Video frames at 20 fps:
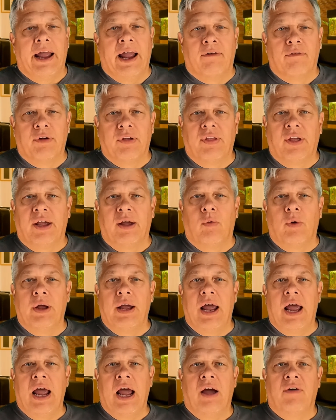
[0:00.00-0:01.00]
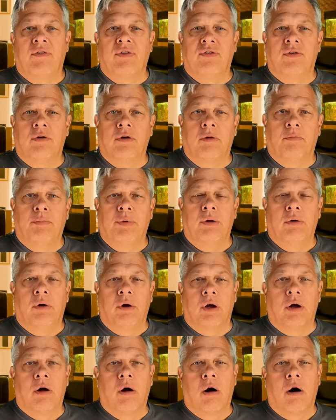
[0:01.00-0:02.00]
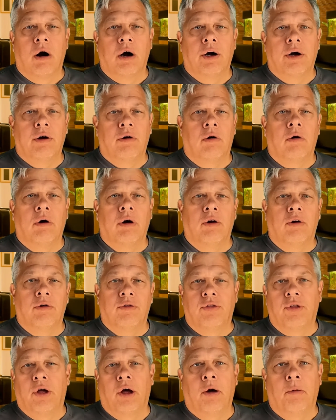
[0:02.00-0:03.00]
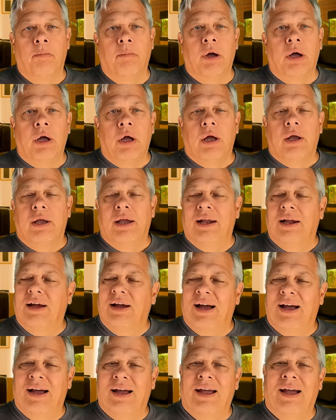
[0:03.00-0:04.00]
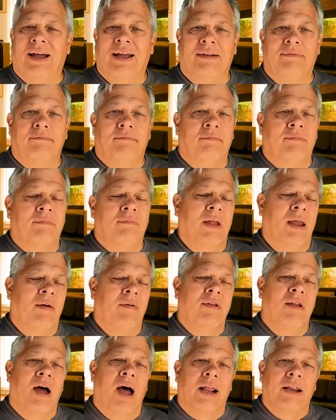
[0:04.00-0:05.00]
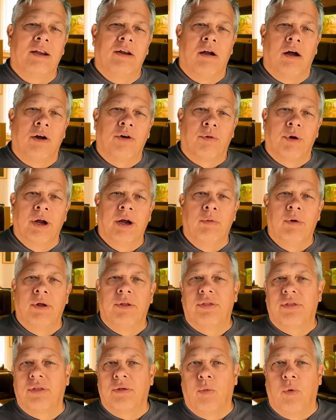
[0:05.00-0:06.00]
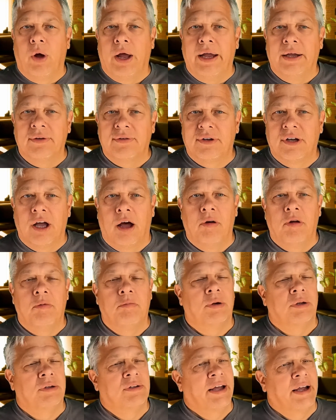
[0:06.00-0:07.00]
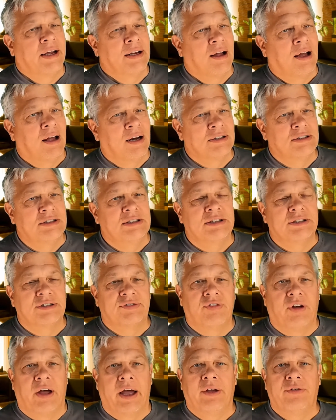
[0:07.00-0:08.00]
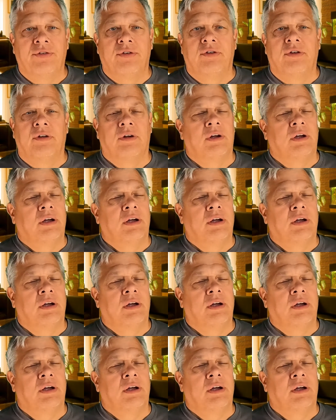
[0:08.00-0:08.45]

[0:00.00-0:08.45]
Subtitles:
everything we have is going to be on a card or on our thumb. I may not agree with the way it's coming, but technology is fast